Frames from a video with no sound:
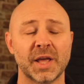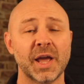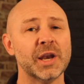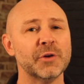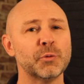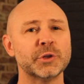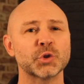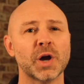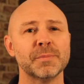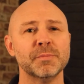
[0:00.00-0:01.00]
And if we
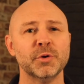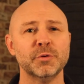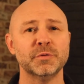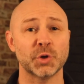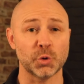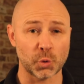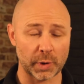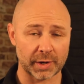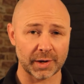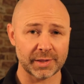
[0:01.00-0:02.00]
try and move too
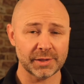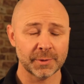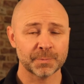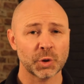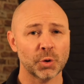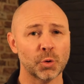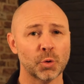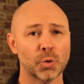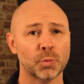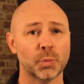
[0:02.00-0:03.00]
quickly,
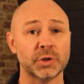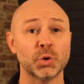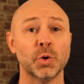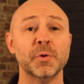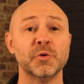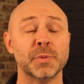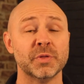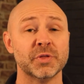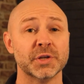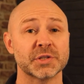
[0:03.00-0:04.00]
or we do a
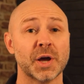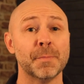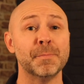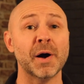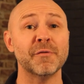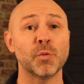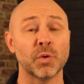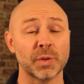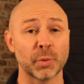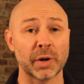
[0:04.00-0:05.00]
movement that's above
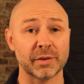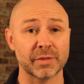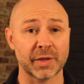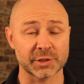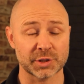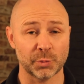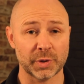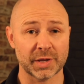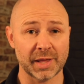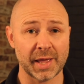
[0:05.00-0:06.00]
what the brain thinks that we
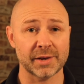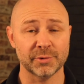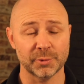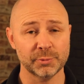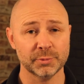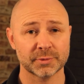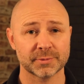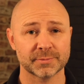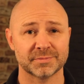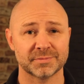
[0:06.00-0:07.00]
can handle,
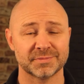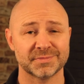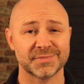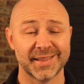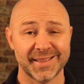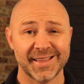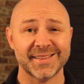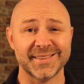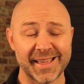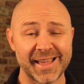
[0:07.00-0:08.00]

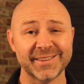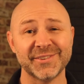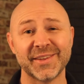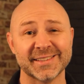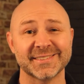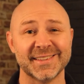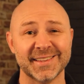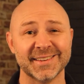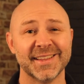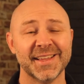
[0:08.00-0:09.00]
yeah, you guessed
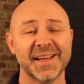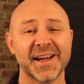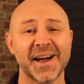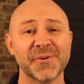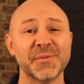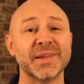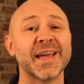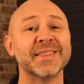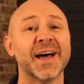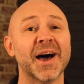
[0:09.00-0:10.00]
it, we
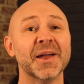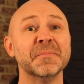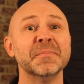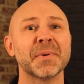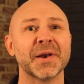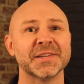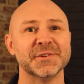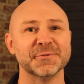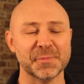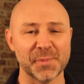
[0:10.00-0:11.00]
get that
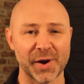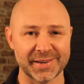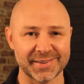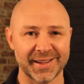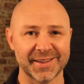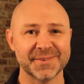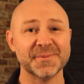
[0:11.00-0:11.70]
unpleasant reminder.